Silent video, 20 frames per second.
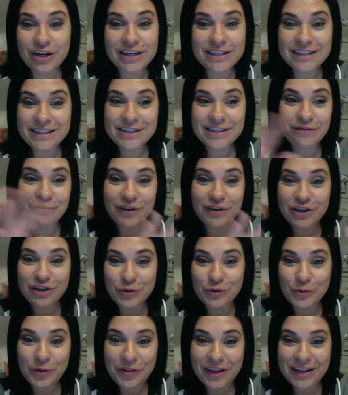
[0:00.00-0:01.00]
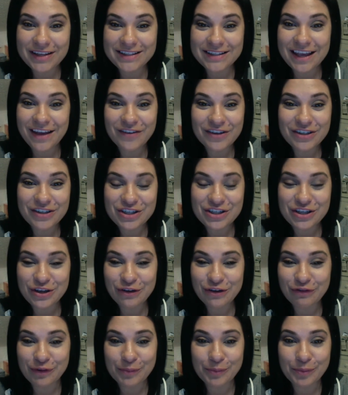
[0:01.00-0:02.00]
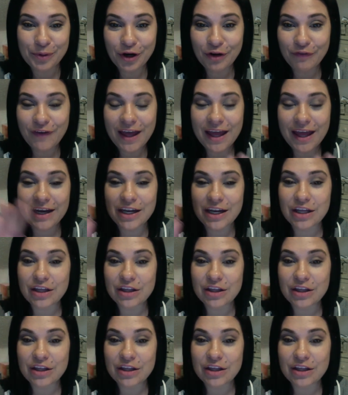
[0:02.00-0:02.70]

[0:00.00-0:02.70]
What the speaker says: isn't a visual that's given to you from Prove It.